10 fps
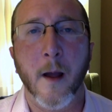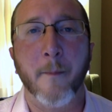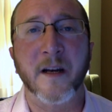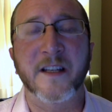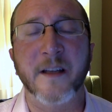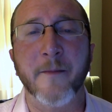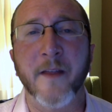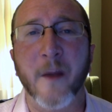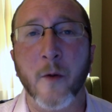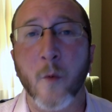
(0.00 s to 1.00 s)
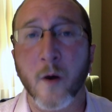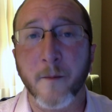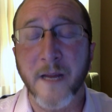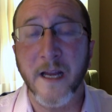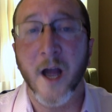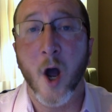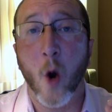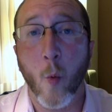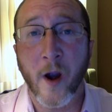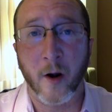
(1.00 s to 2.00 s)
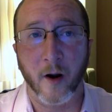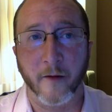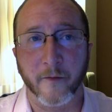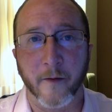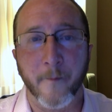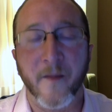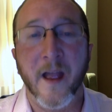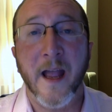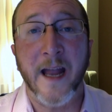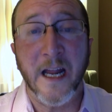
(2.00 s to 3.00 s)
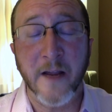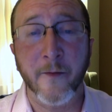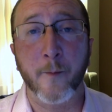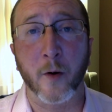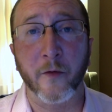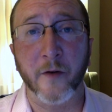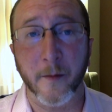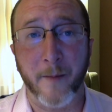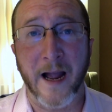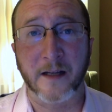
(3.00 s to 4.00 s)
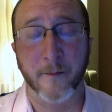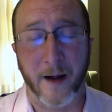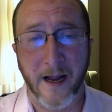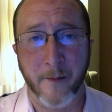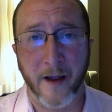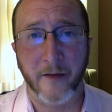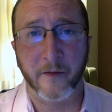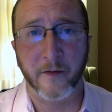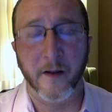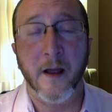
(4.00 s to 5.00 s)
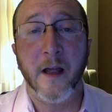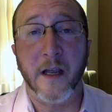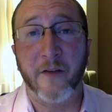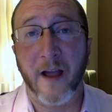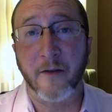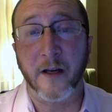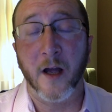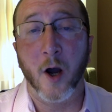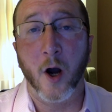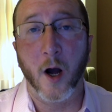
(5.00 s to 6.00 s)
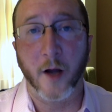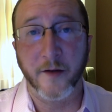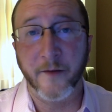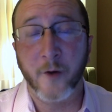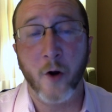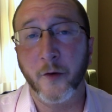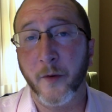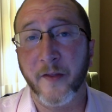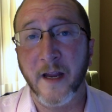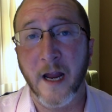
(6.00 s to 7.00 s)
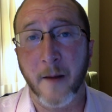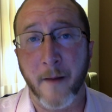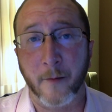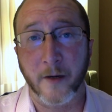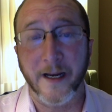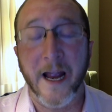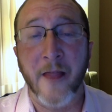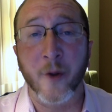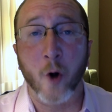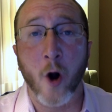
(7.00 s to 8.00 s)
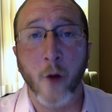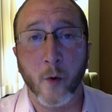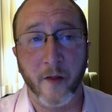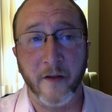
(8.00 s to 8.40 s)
but it's something that we want to be aware of. And if a person impacted by MS is having difficulty with thinking and memory, and they're on one of